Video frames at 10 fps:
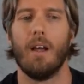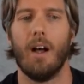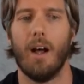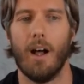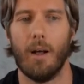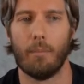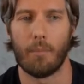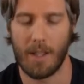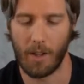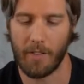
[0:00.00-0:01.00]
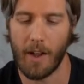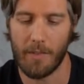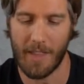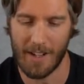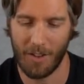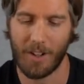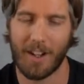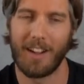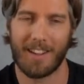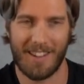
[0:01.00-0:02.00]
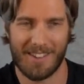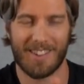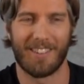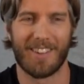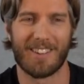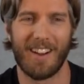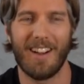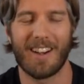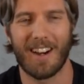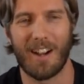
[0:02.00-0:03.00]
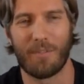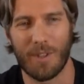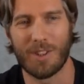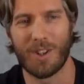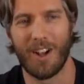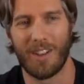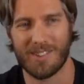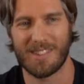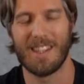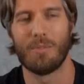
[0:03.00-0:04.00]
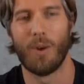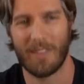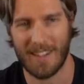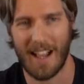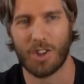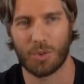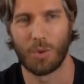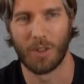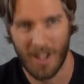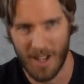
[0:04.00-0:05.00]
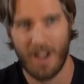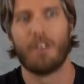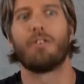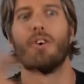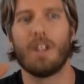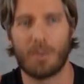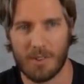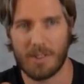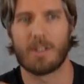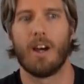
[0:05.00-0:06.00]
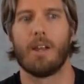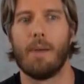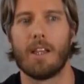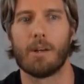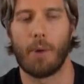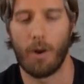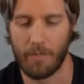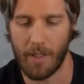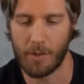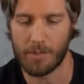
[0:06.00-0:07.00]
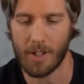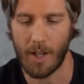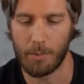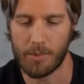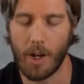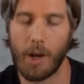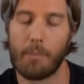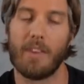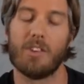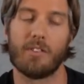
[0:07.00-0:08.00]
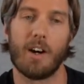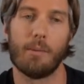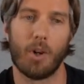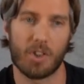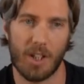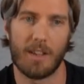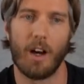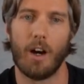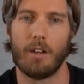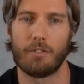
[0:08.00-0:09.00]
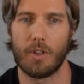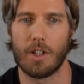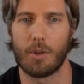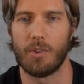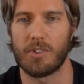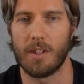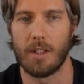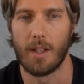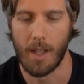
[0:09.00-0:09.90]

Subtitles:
Although they look like this on the diagram, that you can't see what the actual frequency kind of makeup of those lobes are, but these are very much in the high frequency.